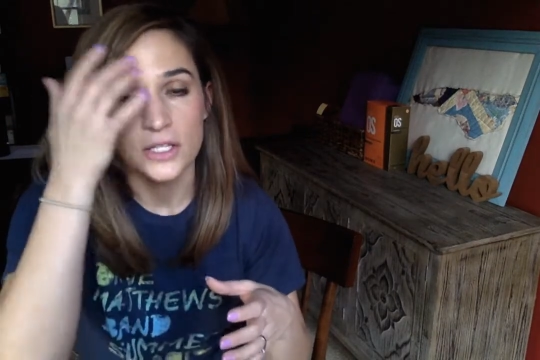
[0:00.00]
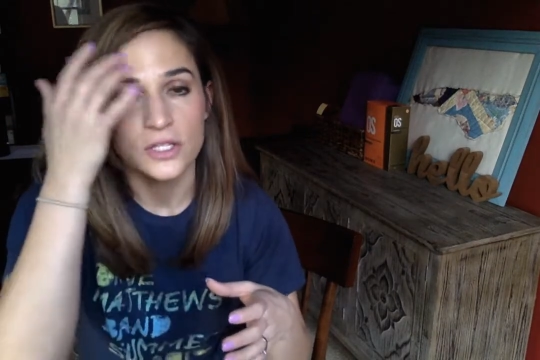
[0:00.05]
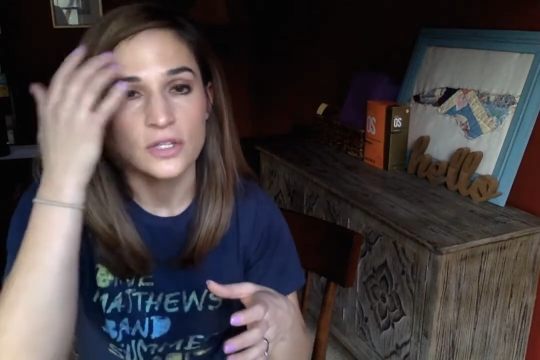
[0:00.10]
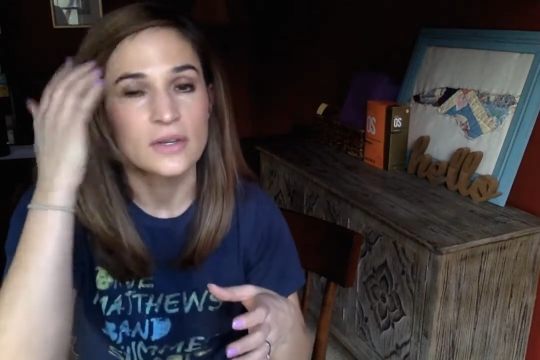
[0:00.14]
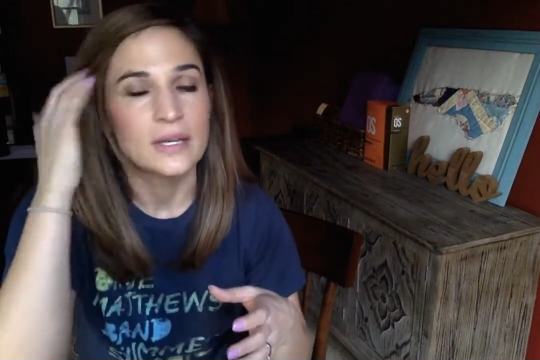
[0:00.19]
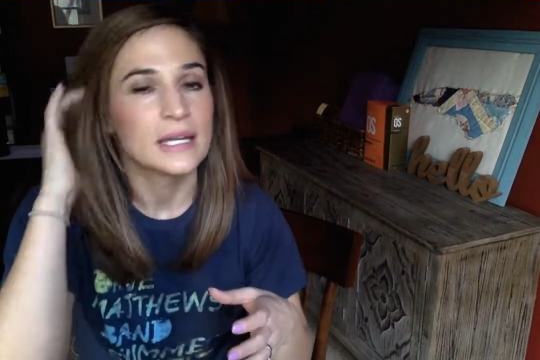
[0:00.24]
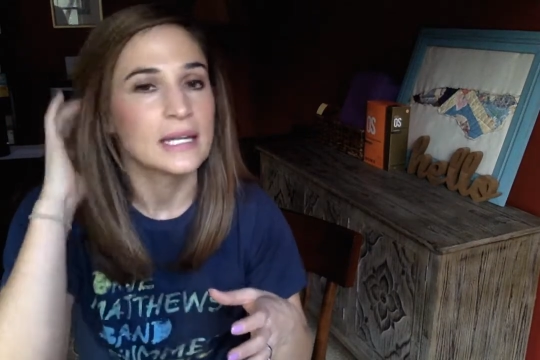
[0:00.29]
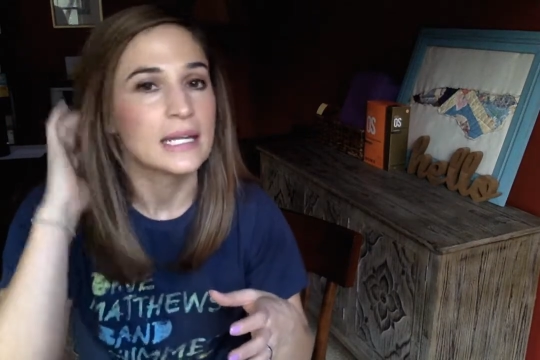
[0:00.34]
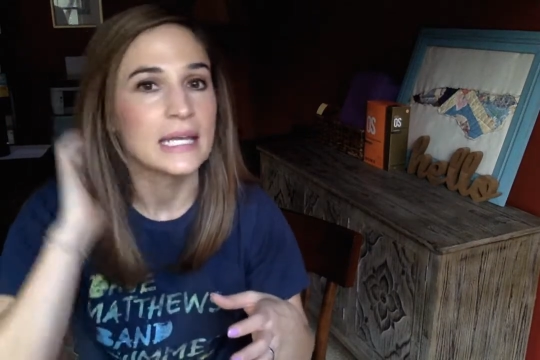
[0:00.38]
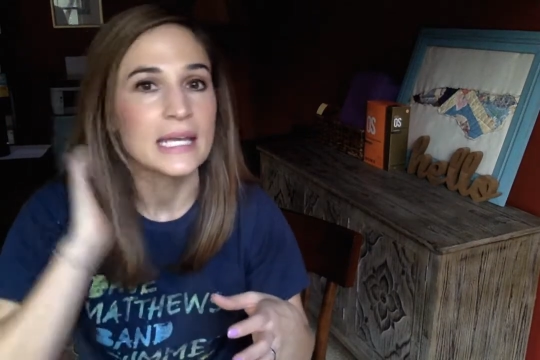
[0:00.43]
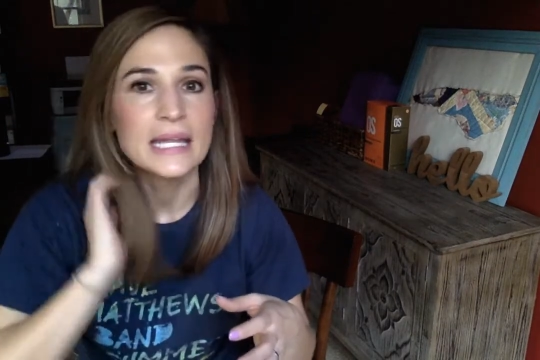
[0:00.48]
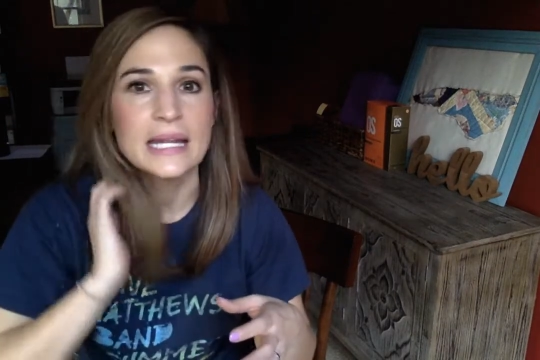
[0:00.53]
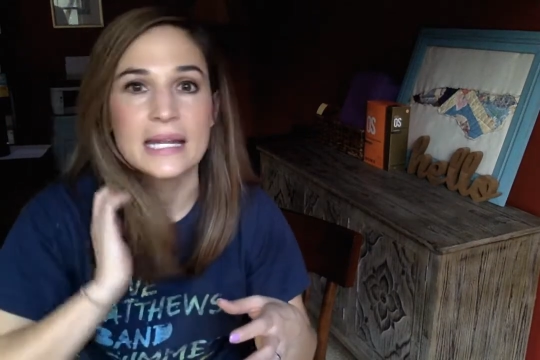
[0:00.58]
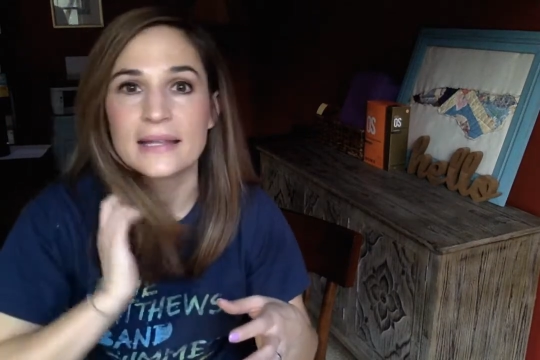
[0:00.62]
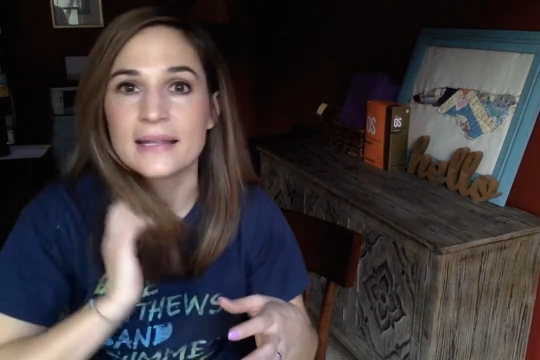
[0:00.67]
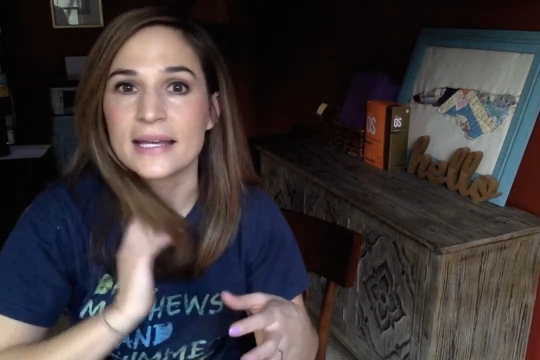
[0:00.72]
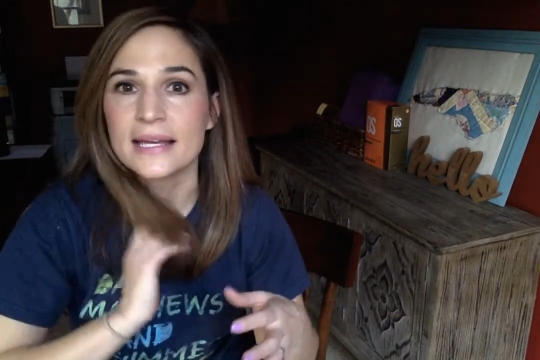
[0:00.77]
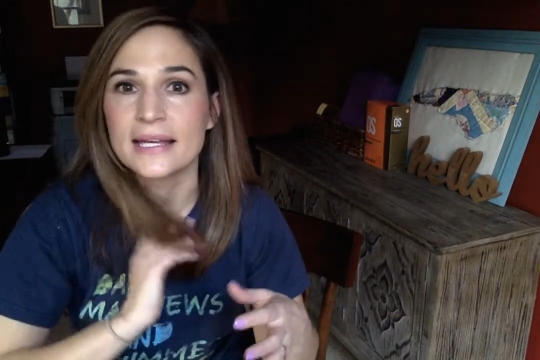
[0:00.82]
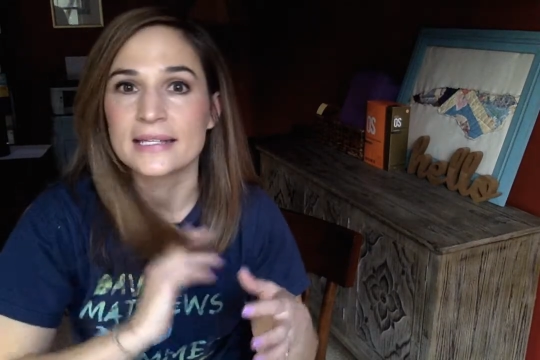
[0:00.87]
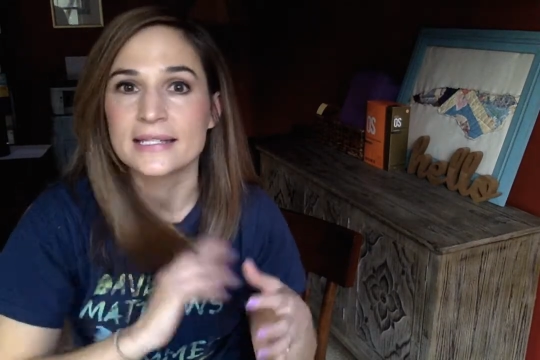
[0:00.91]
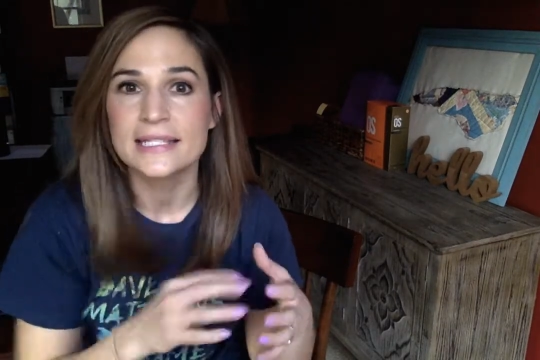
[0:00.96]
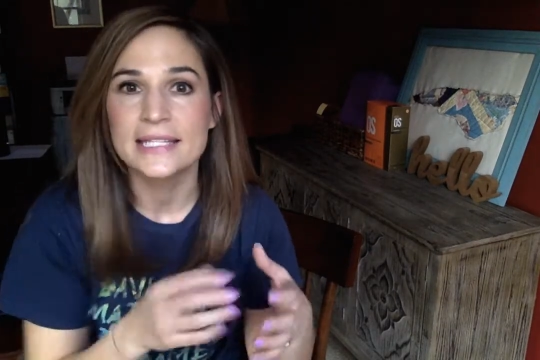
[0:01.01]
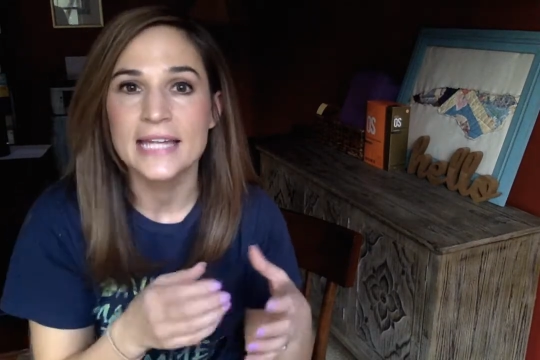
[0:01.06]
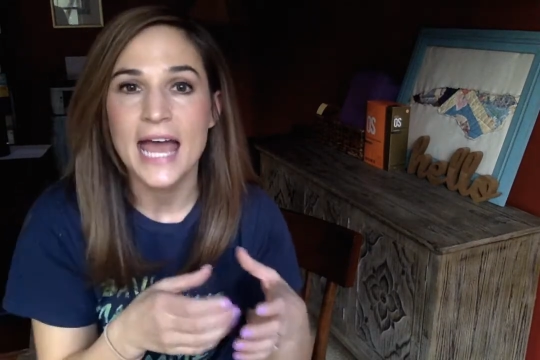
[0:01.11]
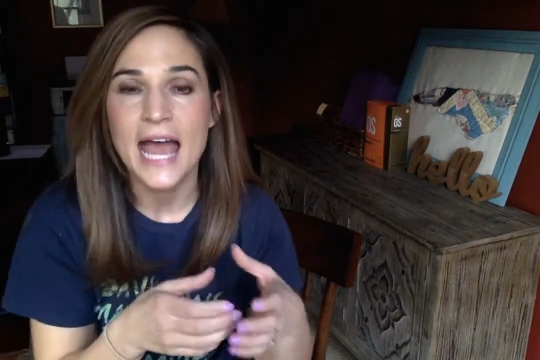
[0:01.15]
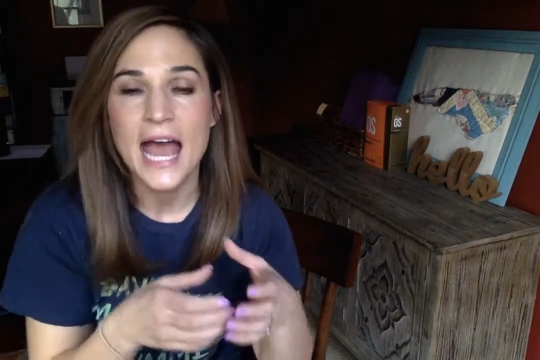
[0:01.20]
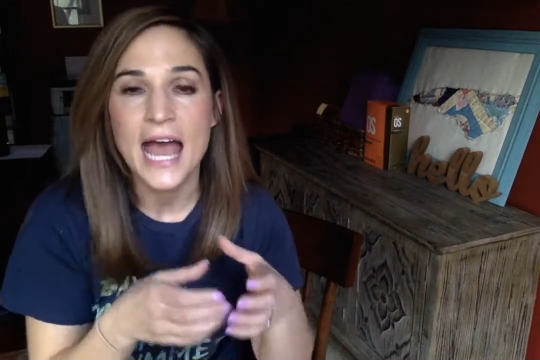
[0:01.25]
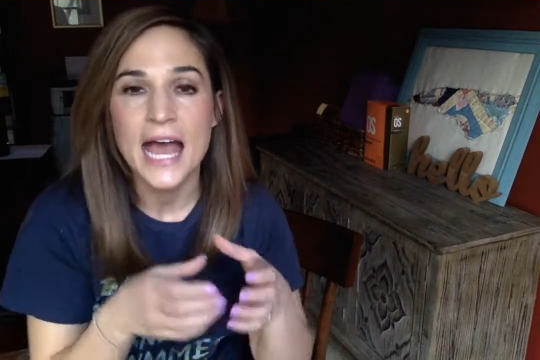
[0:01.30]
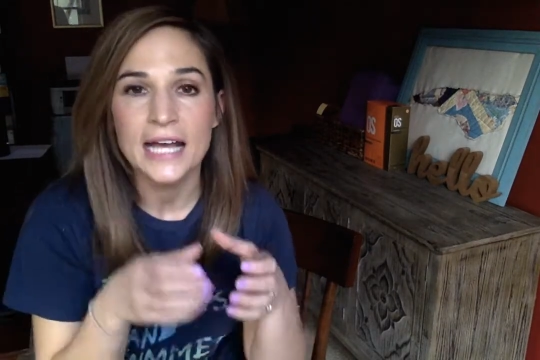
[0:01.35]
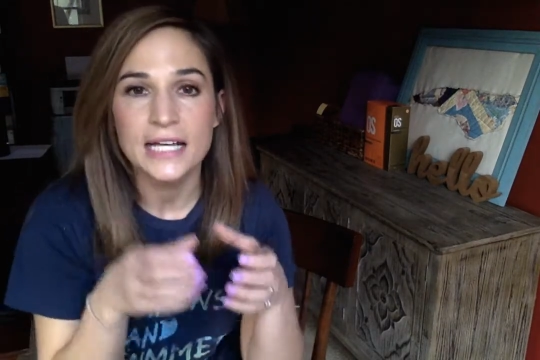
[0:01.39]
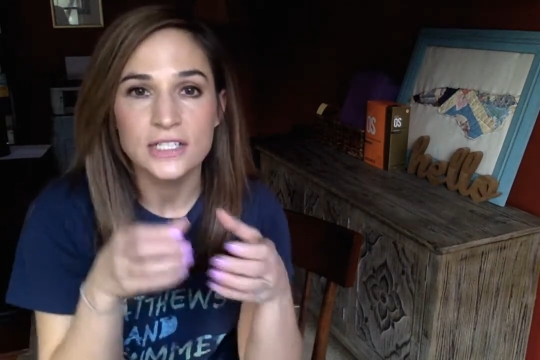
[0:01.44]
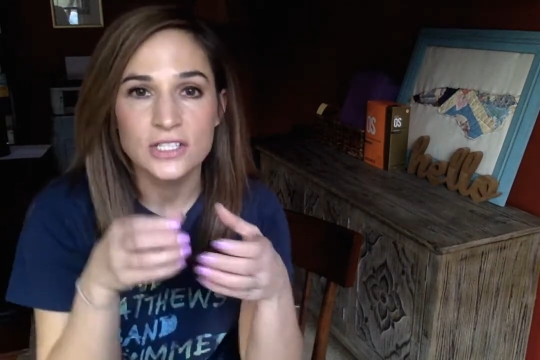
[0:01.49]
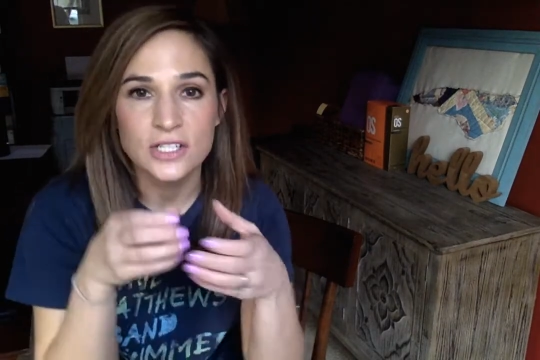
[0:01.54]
You can eat it like a snack.